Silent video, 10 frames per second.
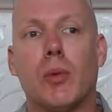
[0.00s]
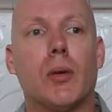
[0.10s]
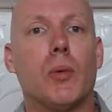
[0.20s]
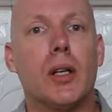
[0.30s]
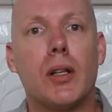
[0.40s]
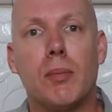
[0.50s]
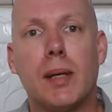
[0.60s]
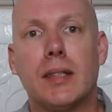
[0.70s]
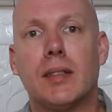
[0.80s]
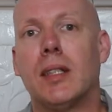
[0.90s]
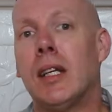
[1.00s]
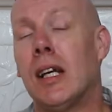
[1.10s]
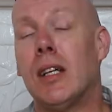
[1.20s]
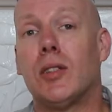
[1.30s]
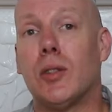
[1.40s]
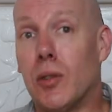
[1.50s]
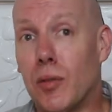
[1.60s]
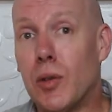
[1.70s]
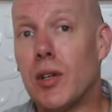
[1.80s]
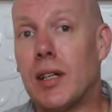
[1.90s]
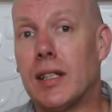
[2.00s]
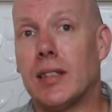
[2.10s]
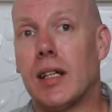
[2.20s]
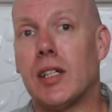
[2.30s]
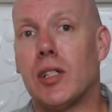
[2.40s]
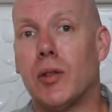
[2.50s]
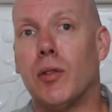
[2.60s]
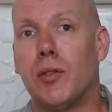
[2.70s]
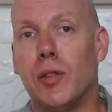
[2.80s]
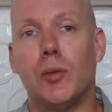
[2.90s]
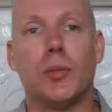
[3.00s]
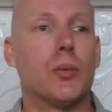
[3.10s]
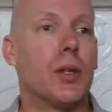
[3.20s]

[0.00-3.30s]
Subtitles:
What are the best sort of organisational forms?